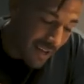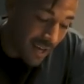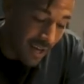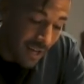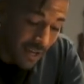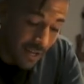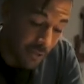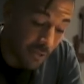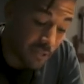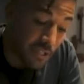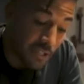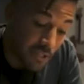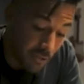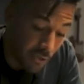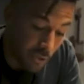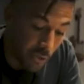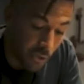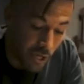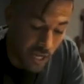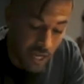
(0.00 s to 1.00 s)
uh, you can still
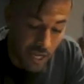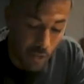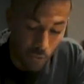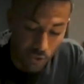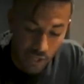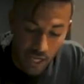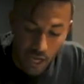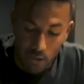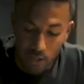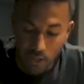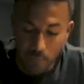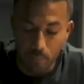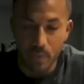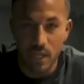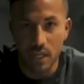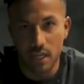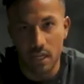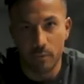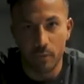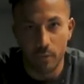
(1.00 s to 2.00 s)
do your HIIT without like
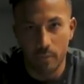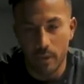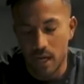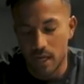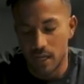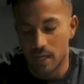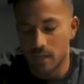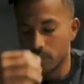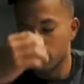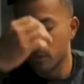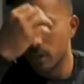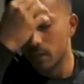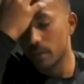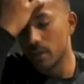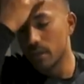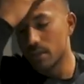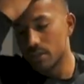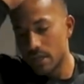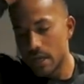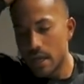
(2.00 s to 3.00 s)
beating up your body pretty
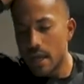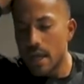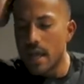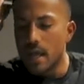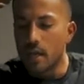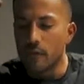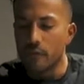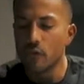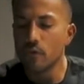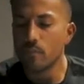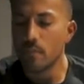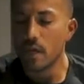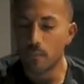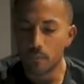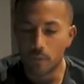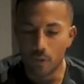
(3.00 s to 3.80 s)
much. And a few main,